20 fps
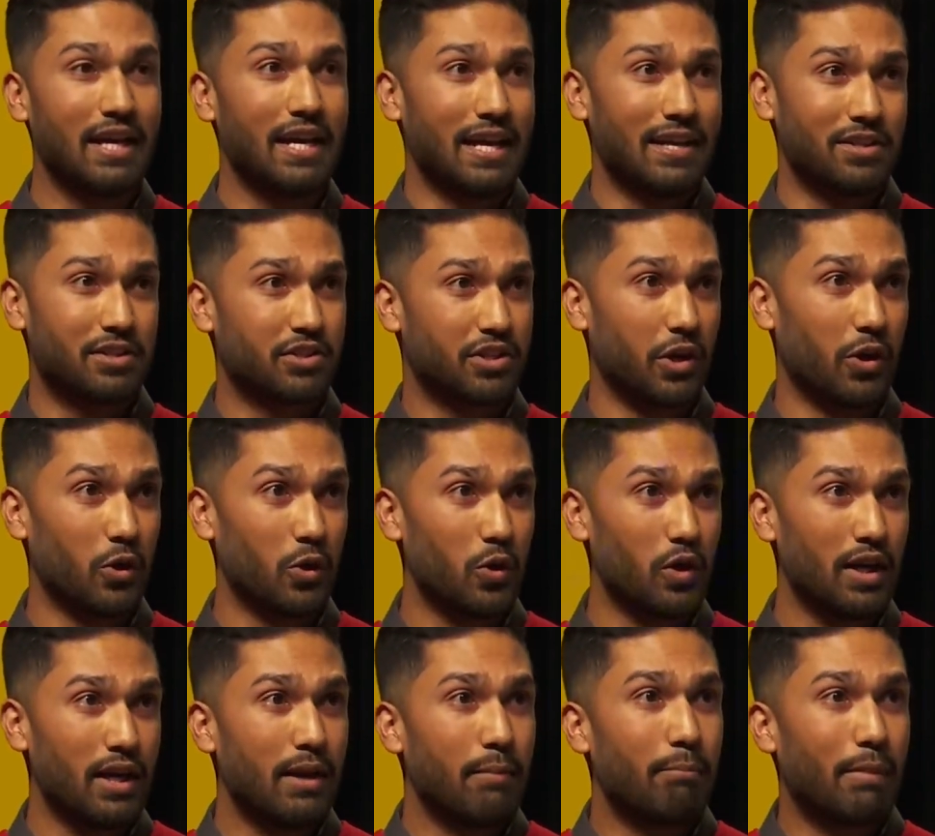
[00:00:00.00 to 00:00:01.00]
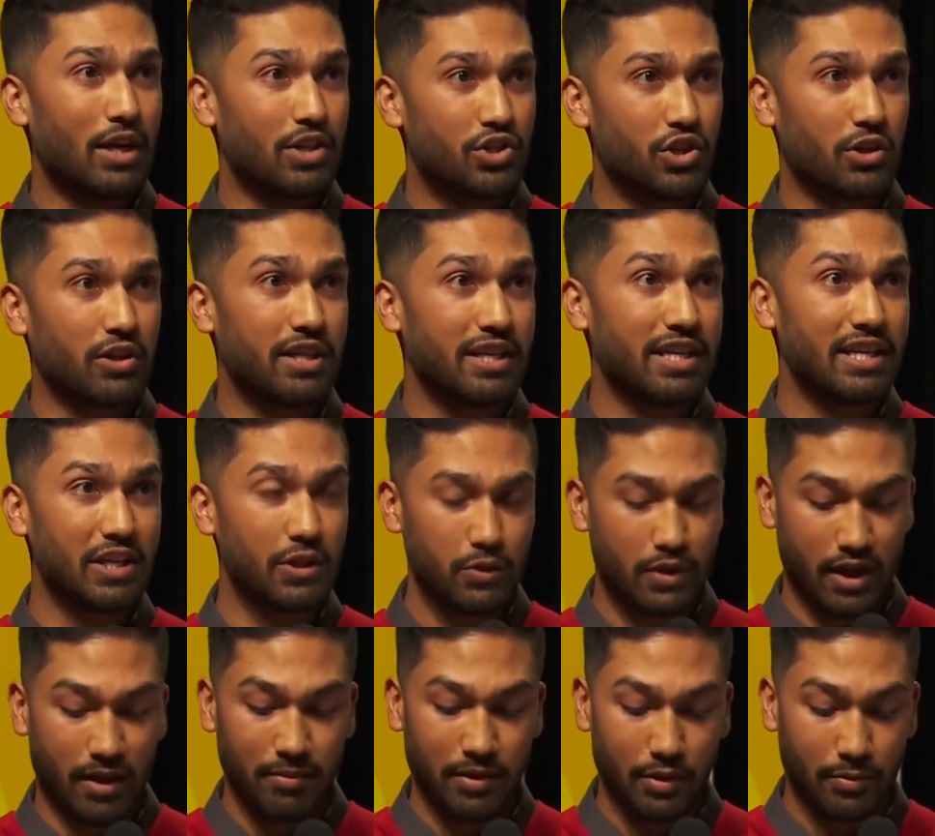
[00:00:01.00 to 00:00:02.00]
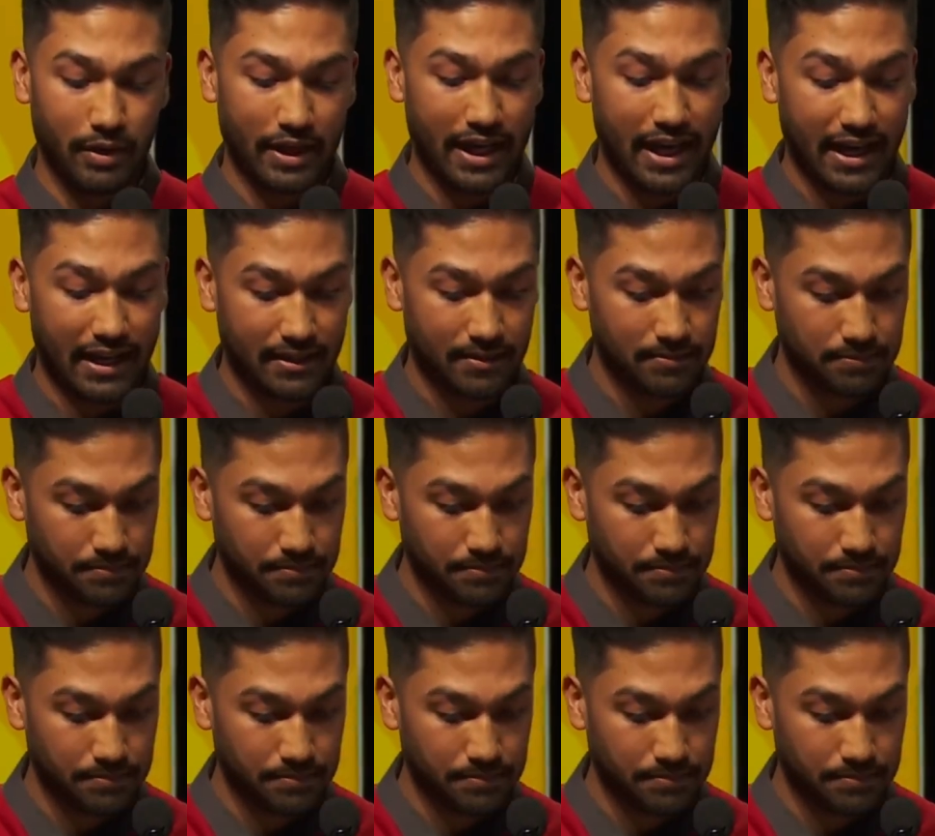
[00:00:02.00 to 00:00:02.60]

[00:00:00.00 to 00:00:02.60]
And so, my journey at UW began.